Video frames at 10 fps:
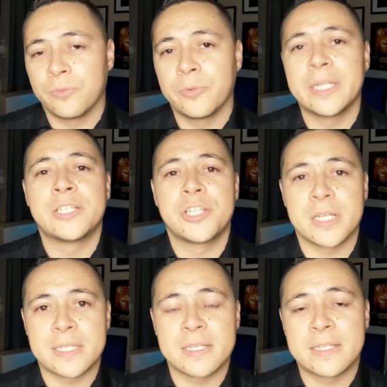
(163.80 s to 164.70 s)

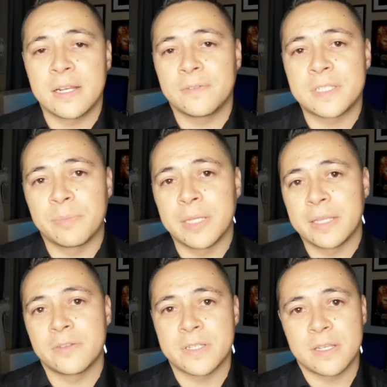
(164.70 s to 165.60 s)
readjust itself to play
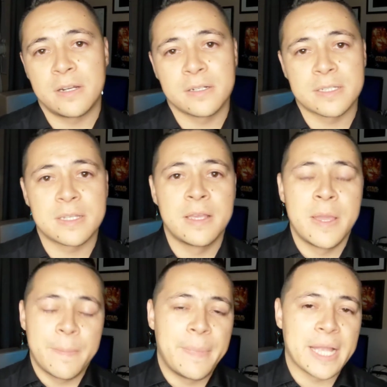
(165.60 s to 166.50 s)
those songs
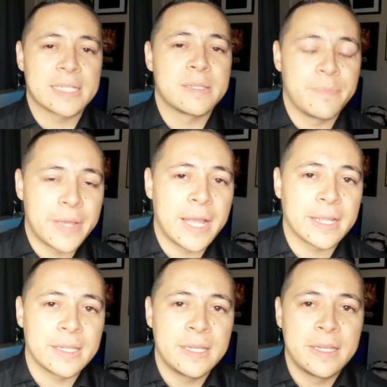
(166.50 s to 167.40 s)
back to
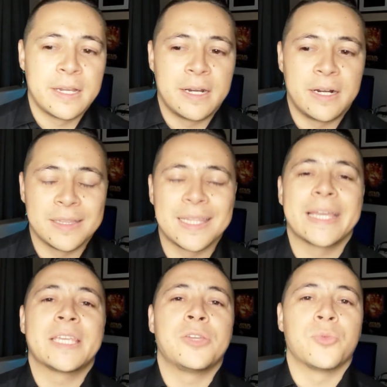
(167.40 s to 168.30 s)
back,
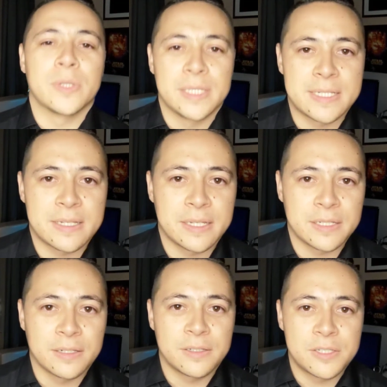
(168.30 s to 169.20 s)
like you were
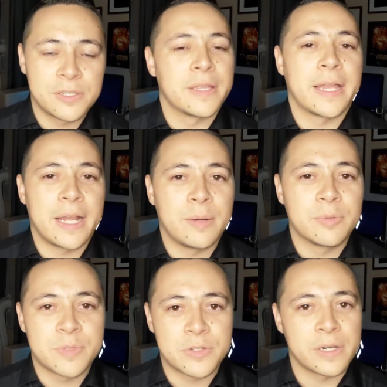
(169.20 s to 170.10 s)
listening to that
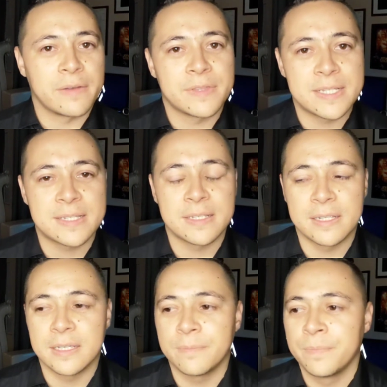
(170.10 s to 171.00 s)
album straight off the
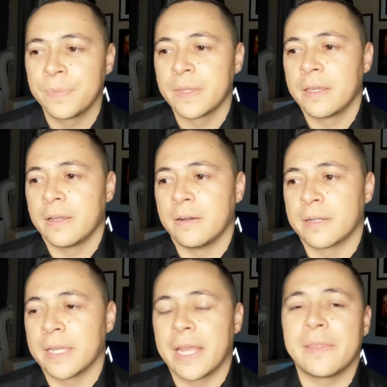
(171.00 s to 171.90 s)
CD.
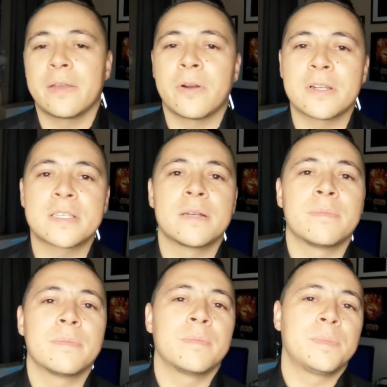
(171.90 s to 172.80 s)
Okay, and there are
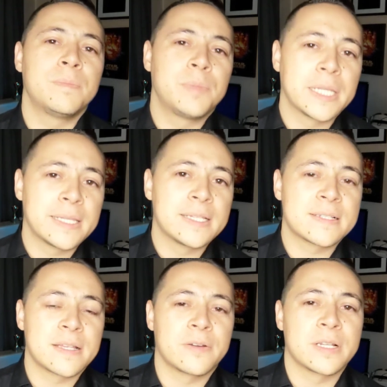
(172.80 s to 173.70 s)
some
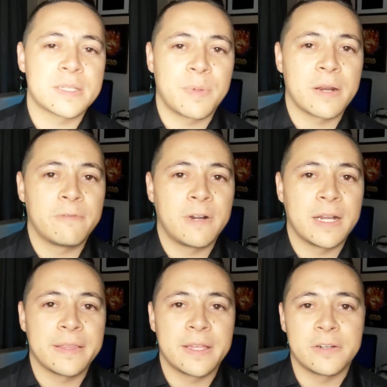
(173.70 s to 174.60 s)
playlists that are on
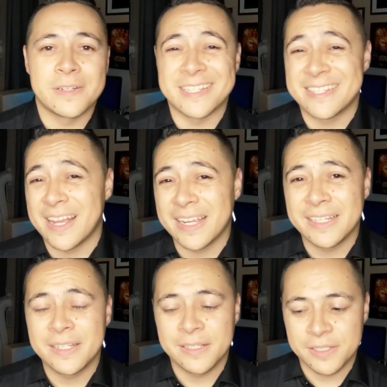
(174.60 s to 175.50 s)
Spotify that are
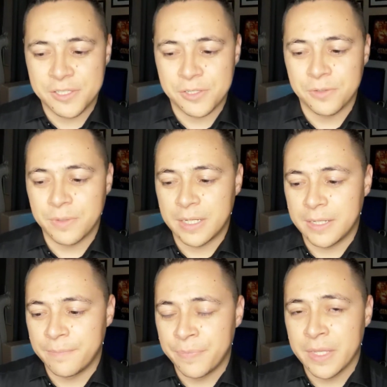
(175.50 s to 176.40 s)
designed
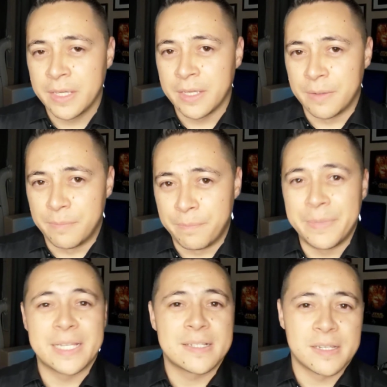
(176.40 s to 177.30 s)
to
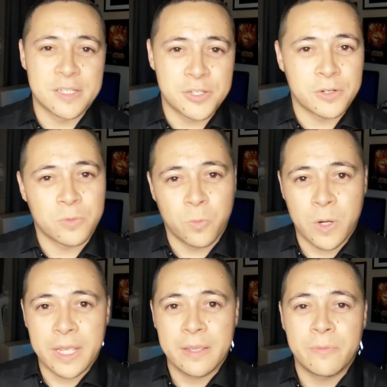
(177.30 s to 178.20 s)
mix in a certain
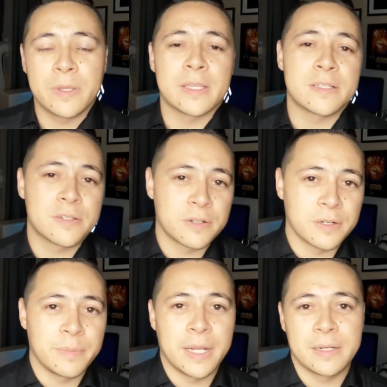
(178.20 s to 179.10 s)
way with a certain
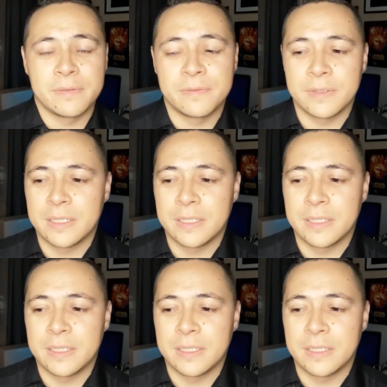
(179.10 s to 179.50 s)
amount of